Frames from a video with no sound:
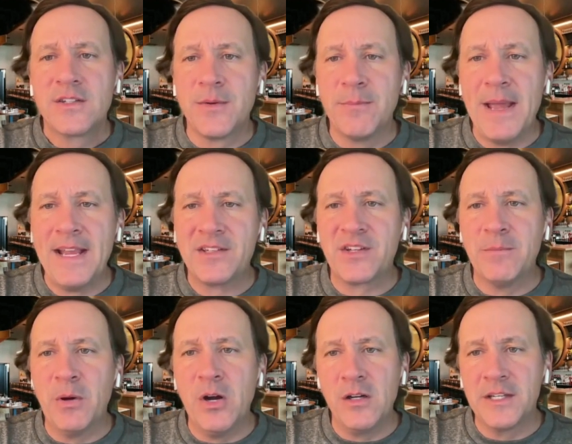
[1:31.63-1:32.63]
some
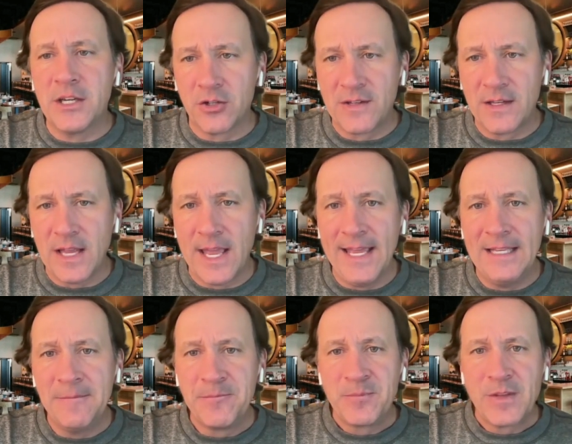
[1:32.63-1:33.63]
basketball here
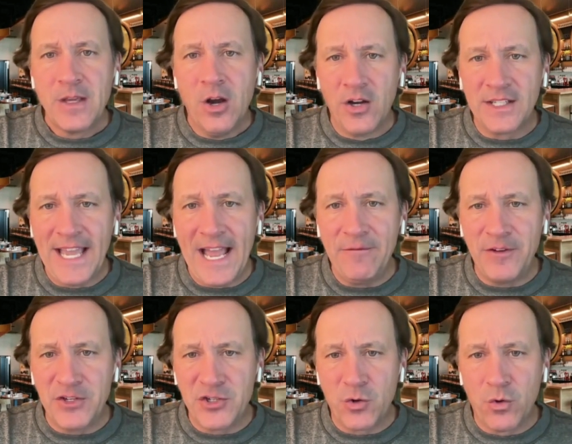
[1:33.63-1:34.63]
today on
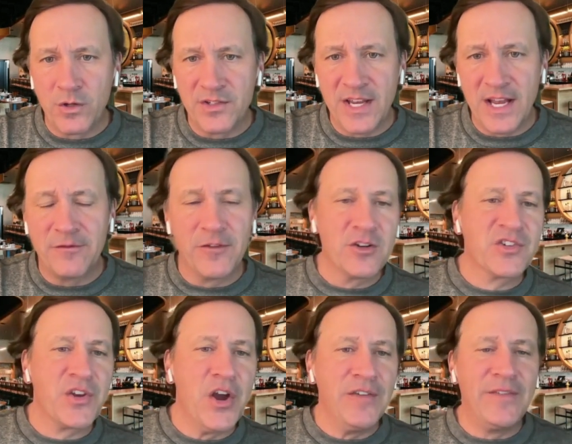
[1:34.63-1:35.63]
Catfish Courtside.
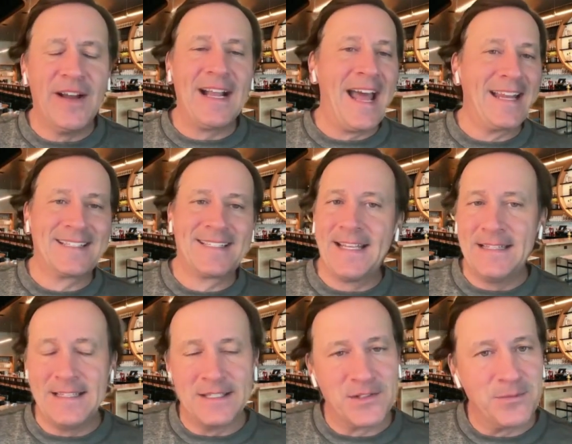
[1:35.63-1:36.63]
First off, I got to
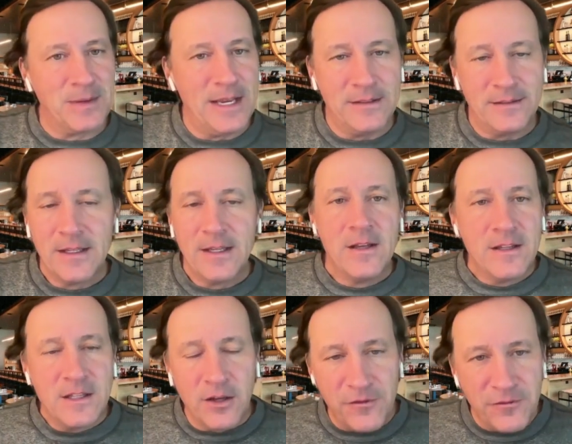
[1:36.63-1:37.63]
say this,
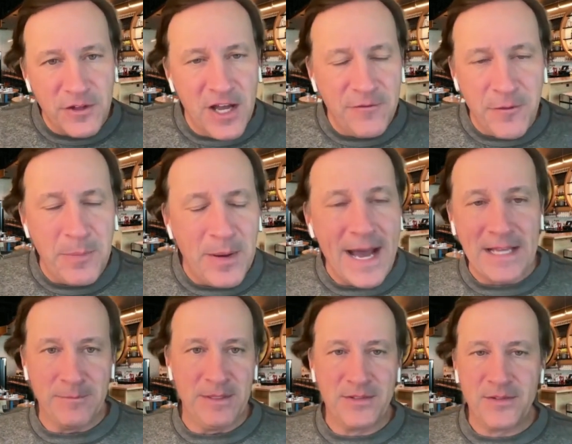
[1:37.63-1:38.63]
man. The
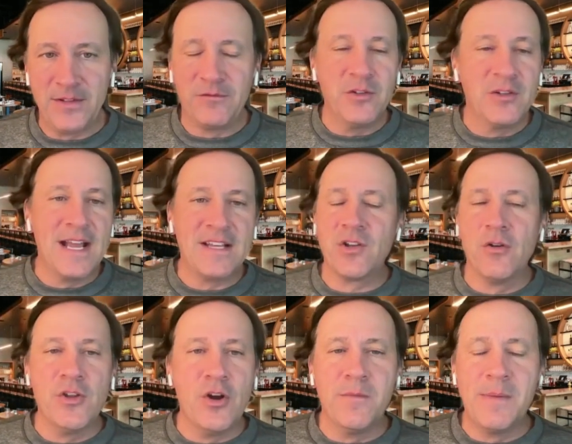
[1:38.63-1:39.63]
Fluffopotamus. If you guys
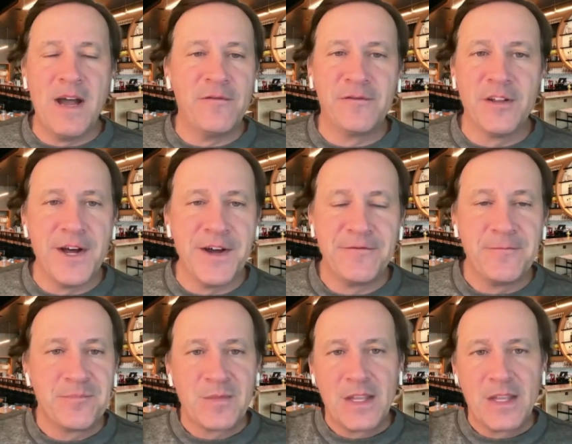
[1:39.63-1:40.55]
don't know about Fluff,